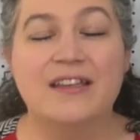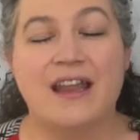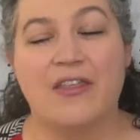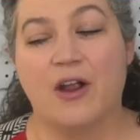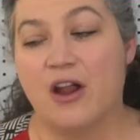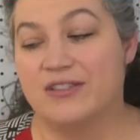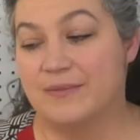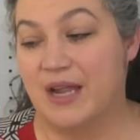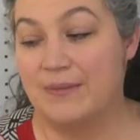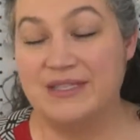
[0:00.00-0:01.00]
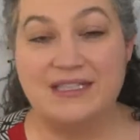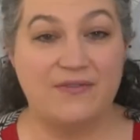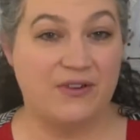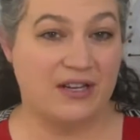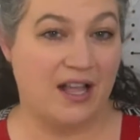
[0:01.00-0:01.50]
Now, there are sometimes
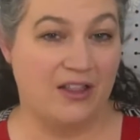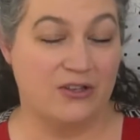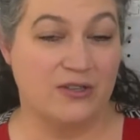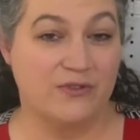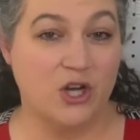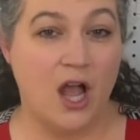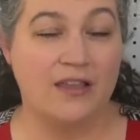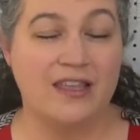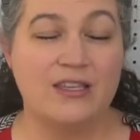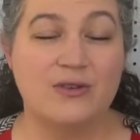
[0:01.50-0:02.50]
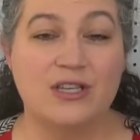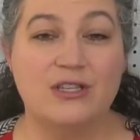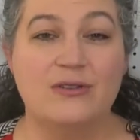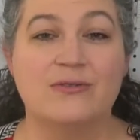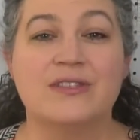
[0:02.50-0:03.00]
different colors of chalk that you can
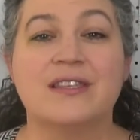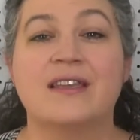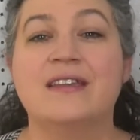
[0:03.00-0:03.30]
use,